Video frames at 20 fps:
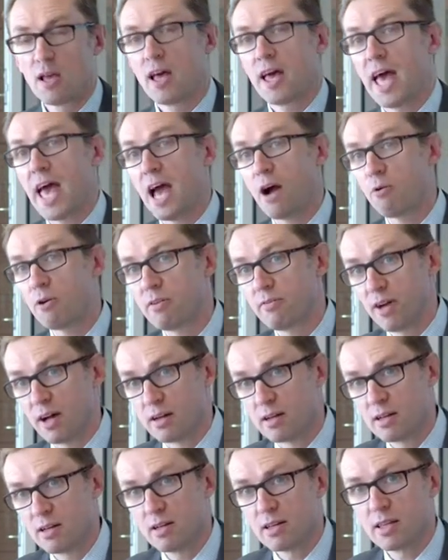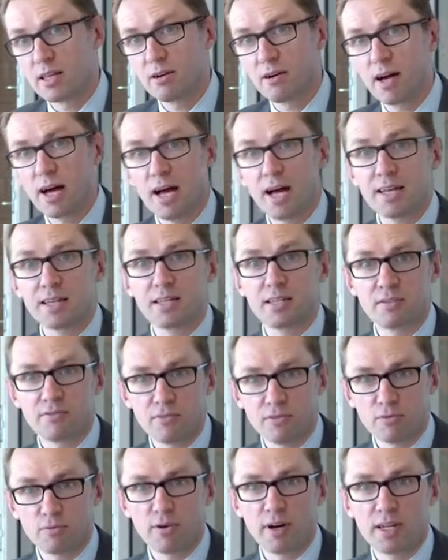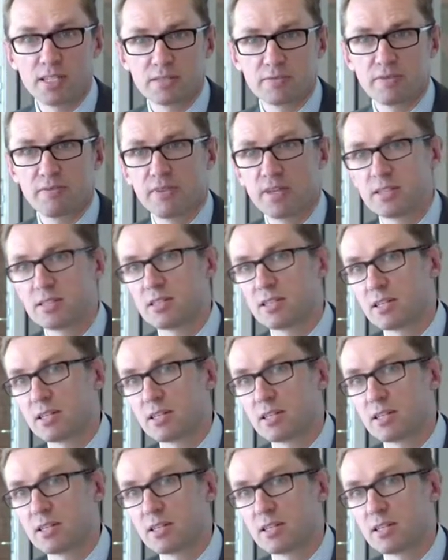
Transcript: However, there are different ways of investing